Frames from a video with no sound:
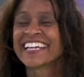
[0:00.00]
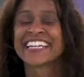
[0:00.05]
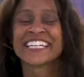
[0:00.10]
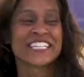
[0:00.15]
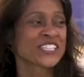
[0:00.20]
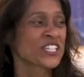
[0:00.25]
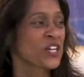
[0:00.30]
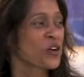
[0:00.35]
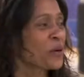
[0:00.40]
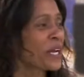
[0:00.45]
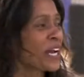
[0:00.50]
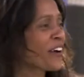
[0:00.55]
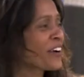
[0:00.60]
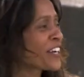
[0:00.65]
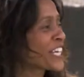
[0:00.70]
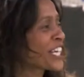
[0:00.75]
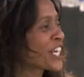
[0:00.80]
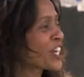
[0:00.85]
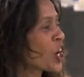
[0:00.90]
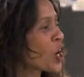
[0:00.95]
So we are
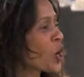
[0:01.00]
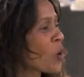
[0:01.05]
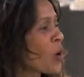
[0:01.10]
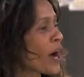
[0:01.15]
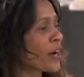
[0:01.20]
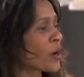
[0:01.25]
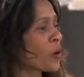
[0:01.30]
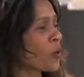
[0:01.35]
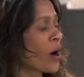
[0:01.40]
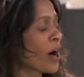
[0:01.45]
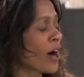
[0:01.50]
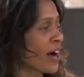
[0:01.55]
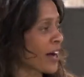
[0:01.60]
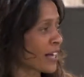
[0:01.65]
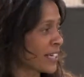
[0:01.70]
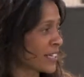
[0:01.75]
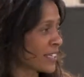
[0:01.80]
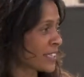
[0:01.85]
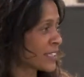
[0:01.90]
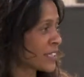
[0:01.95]
going to go on a
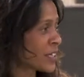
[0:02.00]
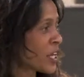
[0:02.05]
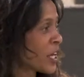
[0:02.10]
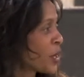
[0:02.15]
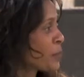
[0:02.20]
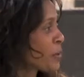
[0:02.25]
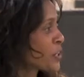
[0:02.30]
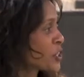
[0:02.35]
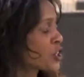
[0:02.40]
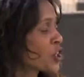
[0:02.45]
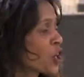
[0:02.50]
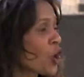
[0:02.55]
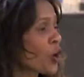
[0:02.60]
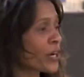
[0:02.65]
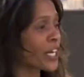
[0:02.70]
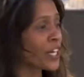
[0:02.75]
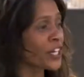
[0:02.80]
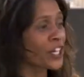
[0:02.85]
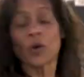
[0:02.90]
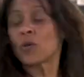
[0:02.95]
walk, but you're
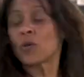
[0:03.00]
only going to